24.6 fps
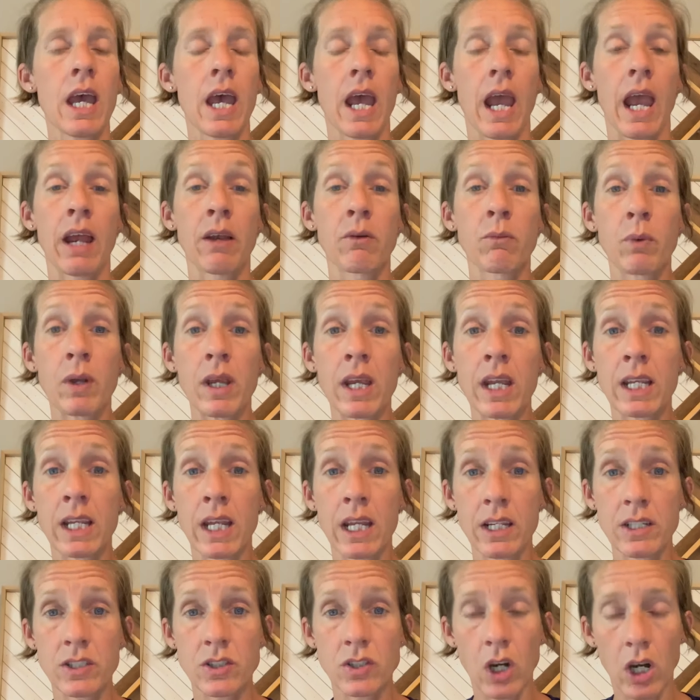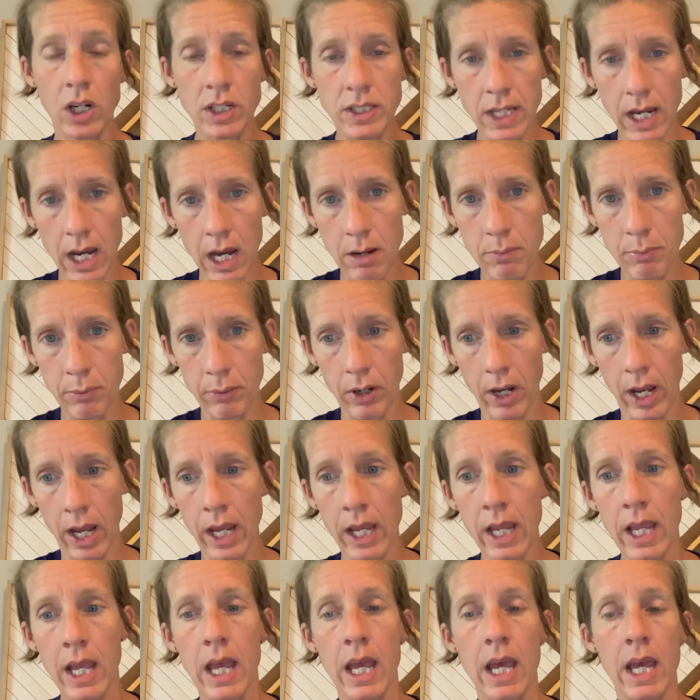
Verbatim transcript: and we need to start tapering.